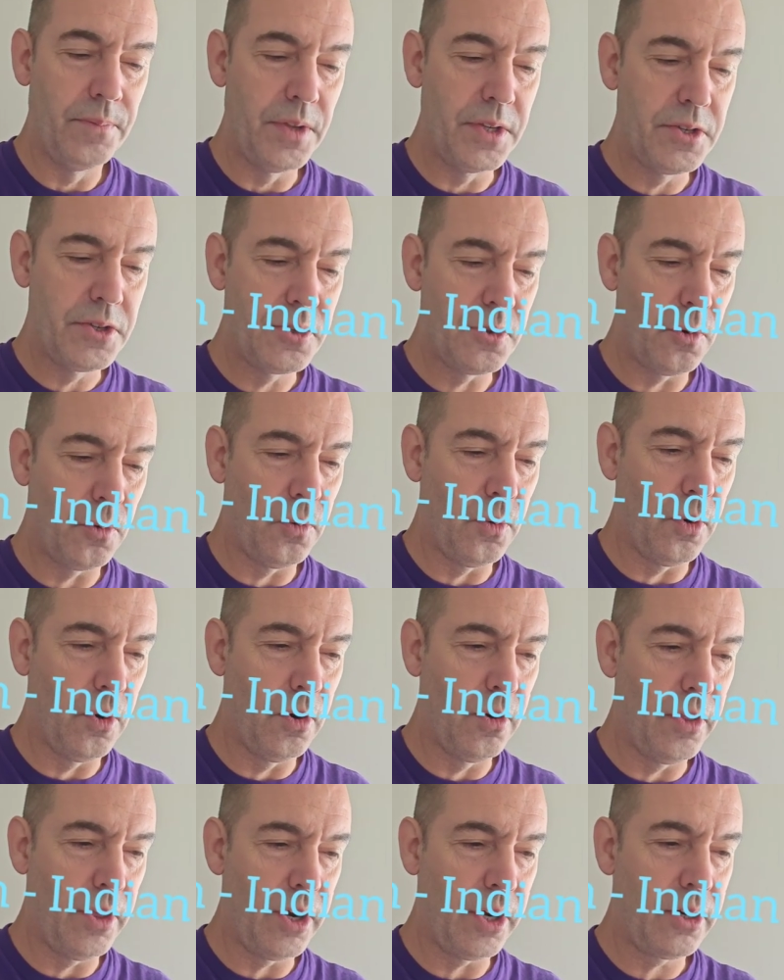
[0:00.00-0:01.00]
This is a
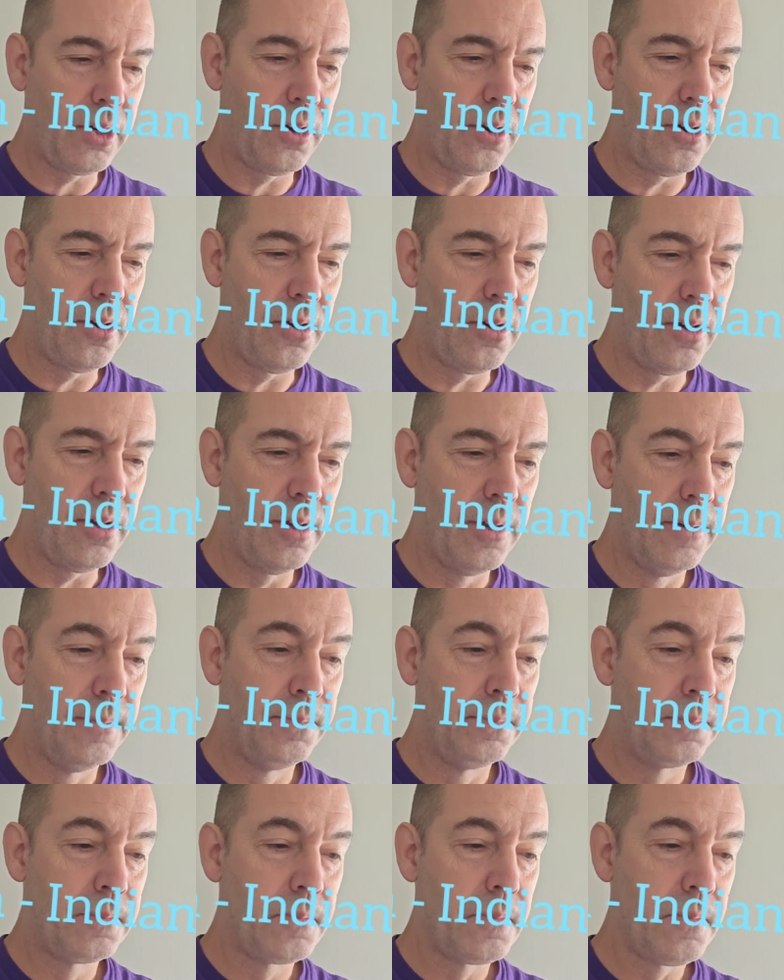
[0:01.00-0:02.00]
war that occurred
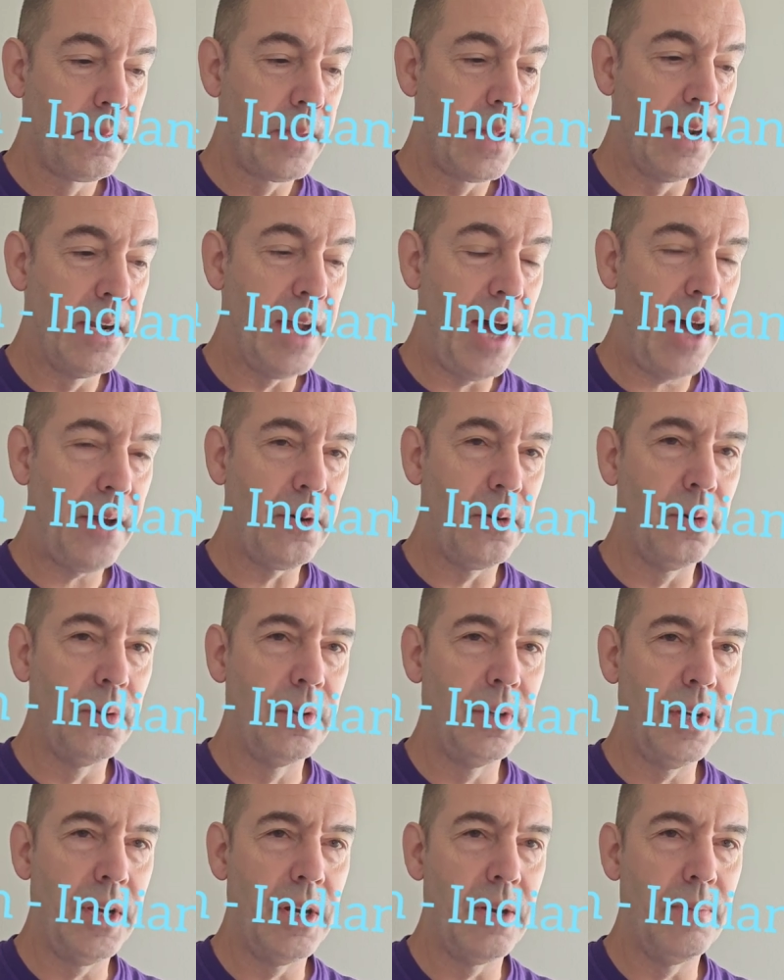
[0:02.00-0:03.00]
not
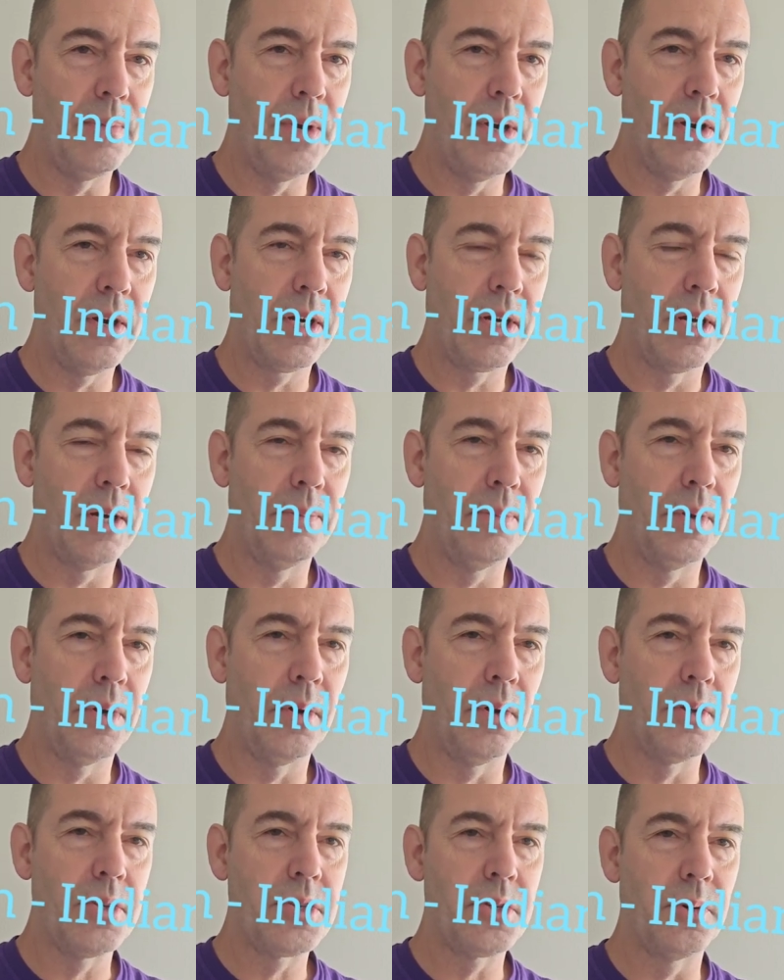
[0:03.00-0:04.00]
only in America, but
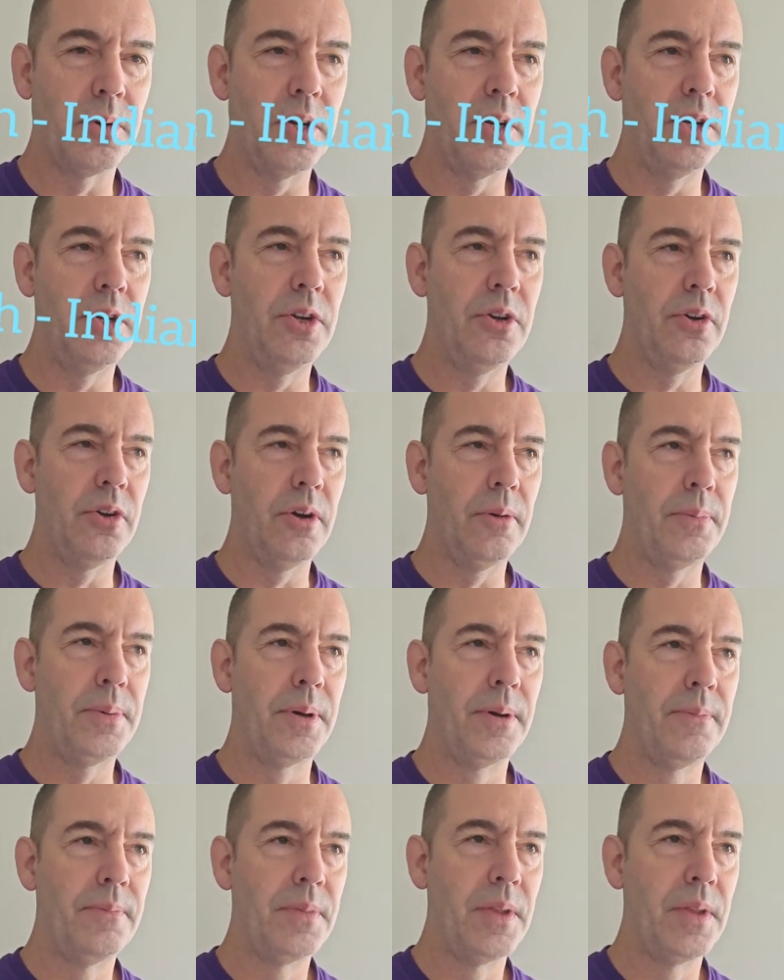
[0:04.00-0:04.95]
also in Europe